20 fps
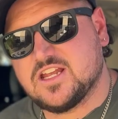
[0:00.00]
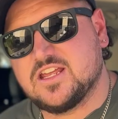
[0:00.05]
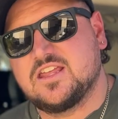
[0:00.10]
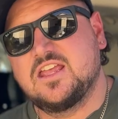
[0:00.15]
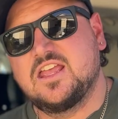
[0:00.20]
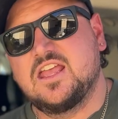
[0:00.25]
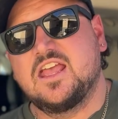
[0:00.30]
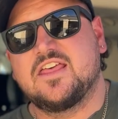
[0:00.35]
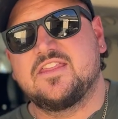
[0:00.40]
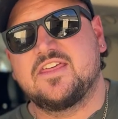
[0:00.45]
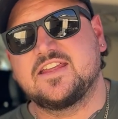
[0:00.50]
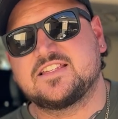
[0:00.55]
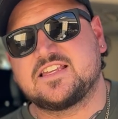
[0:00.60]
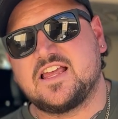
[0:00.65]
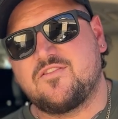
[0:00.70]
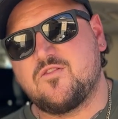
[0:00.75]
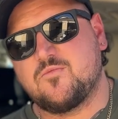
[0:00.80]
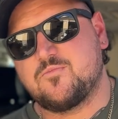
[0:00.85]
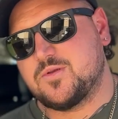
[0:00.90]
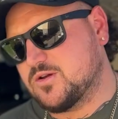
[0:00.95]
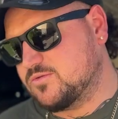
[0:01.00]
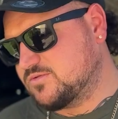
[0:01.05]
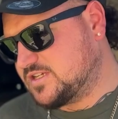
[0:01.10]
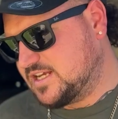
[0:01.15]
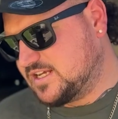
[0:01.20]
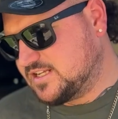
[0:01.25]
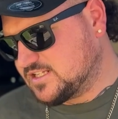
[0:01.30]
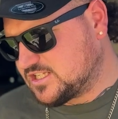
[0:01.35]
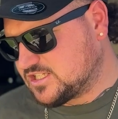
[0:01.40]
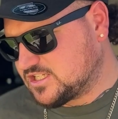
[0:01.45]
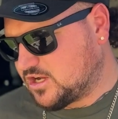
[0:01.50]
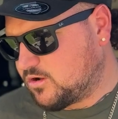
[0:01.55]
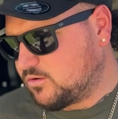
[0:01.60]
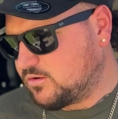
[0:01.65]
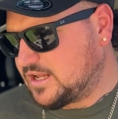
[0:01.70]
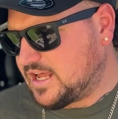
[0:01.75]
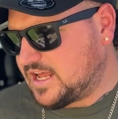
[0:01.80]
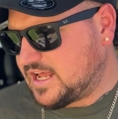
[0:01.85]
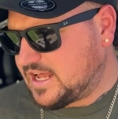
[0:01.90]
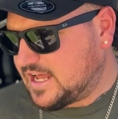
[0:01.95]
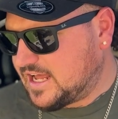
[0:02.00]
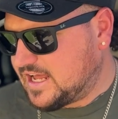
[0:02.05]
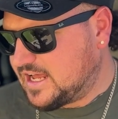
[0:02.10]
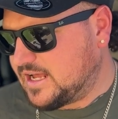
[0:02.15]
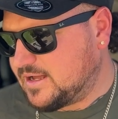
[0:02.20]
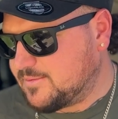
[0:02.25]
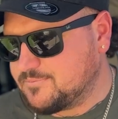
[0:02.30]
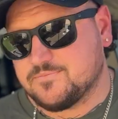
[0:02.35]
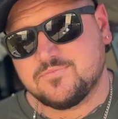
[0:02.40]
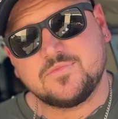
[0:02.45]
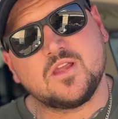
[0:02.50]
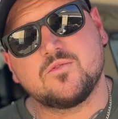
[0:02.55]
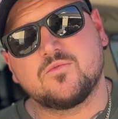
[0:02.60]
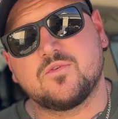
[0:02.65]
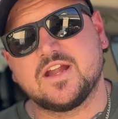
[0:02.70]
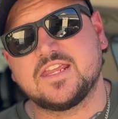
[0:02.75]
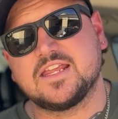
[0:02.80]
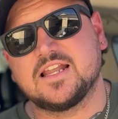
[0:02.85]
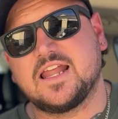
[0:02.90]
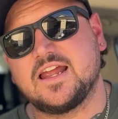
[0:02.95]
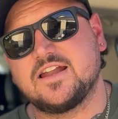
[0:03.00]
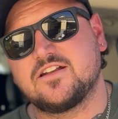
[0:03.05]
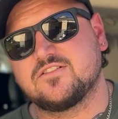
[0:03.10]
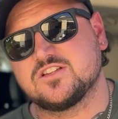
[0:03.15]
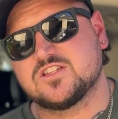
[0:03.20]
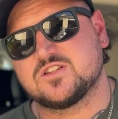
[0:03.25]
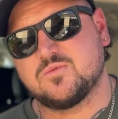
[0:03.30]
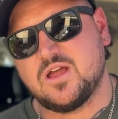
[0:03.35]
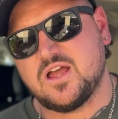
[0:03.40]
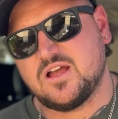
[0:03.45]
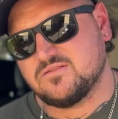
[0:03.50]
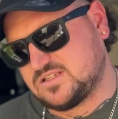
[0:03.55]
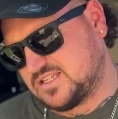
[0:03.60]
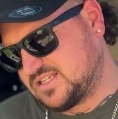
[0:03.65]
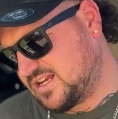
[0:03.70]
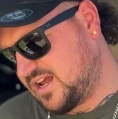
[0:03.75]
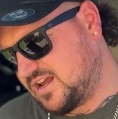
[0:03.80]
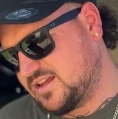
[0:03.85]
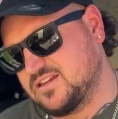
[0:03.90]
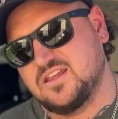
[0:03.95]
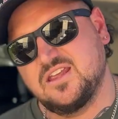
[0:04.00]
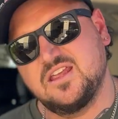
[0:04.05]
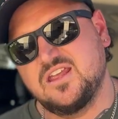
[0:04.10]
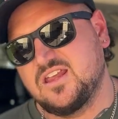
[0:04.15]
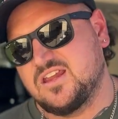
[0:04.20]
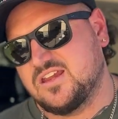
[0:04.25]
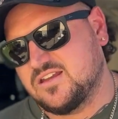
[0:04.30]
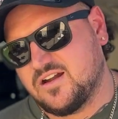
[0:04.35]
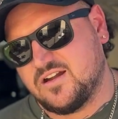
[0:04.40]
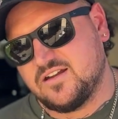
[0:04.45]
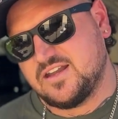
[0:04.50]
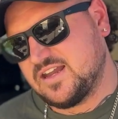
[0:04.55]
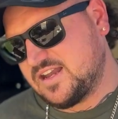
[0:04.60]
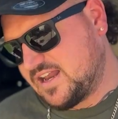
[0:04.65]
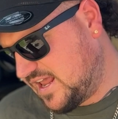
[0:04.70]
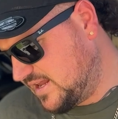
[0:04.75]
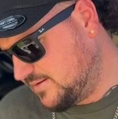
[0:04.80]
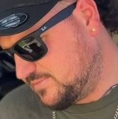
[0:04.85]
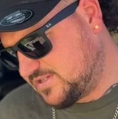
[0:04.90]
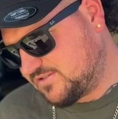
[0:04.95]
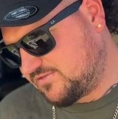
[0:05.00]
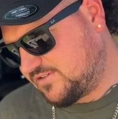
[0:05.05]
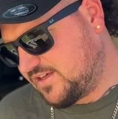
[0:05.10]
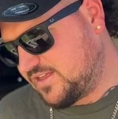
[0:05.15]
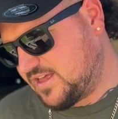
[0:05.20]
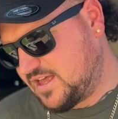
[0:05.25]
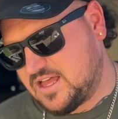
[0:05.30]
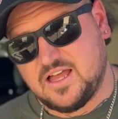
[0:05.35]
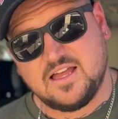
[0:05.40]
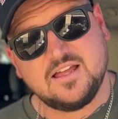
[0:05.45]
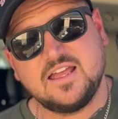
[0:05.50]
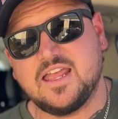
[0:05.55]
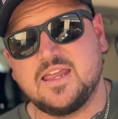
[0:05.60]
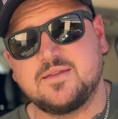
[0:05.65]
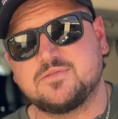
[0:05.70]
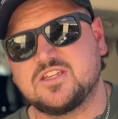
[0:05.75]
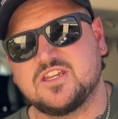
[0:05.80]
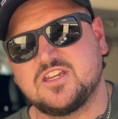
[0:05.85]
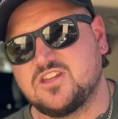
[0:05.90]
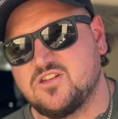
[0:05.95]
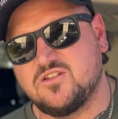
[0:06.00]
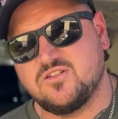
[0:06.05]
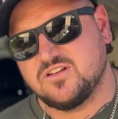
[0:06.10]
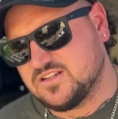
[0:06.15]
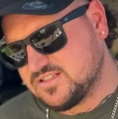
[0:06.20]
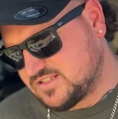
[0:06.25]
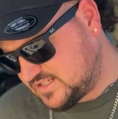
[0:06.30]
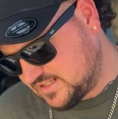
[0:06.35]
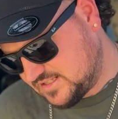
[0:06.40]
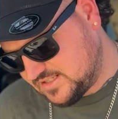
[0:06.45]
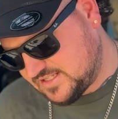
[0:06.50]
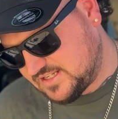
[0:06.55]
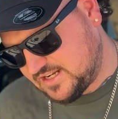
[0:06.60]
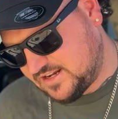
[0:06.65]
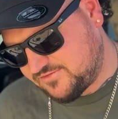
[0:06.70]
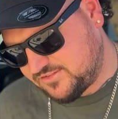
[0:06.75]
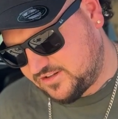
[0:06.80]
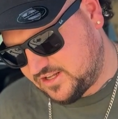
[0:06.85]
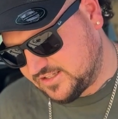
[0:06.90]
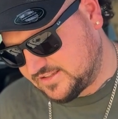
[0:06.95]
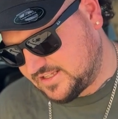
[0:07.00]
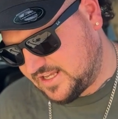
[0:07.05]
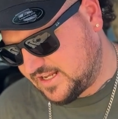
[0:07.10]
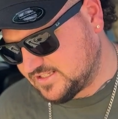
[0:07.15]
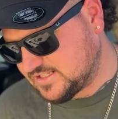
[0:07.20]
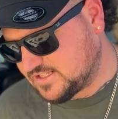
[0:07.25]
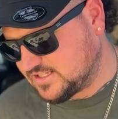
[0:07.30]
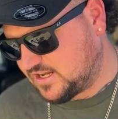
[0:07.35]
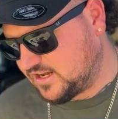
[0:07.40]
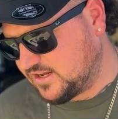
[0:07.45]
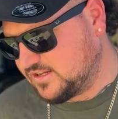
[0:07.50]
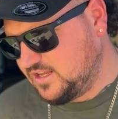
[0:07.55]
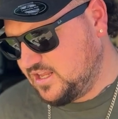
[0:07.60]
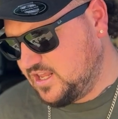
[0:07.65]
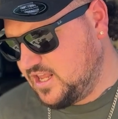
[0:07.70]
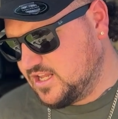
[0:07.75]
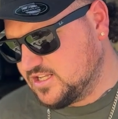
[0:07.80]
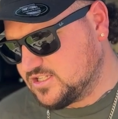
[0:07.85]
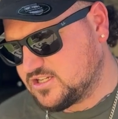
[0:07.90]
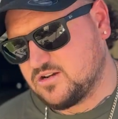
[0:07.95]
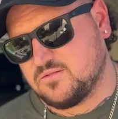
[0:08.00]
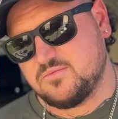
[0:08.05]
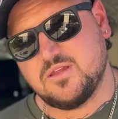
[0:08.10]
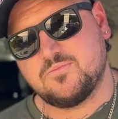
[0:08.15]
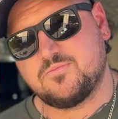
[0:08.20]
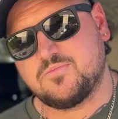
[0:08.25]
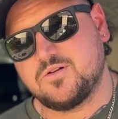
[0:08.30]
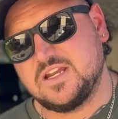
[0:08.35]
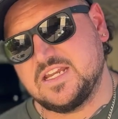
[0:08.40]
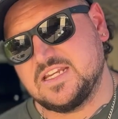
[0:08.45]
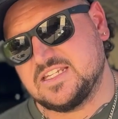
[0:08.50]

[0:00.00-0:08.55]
it. These have a built-in solar um, regulator as well, so you don't need heaps of, uh, heaps of units and stuff like that, so it's going to be a pretty